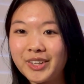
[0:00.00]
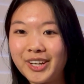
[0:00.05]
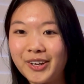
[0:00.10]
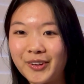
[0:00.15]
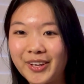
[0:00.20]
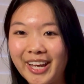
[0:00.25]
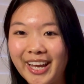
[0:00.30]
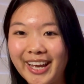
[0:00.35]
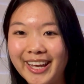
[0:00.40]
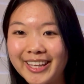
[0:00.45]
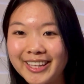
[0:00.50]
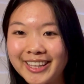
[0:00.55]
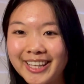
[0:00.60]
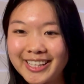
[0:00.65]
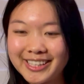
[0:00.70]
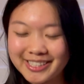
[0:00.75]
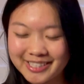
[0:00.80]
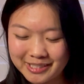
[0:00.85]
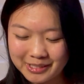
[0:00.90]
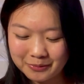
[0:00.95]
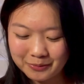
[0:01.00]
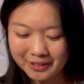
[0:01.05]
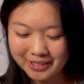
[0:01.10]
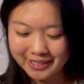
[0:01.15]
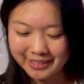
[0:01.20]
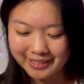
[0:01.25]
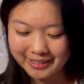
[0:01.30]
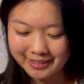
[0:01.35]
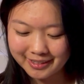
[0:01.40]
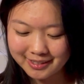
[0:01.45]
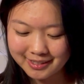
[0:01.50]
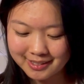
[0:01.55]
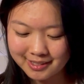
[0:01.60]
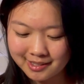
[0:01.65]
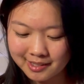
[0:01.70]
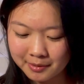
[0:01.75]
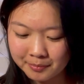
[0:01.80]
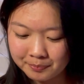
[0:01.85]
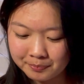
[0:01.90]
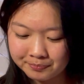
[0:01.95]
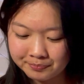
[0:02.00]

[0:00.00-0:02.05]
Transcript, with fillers: Okay, let's see what it is.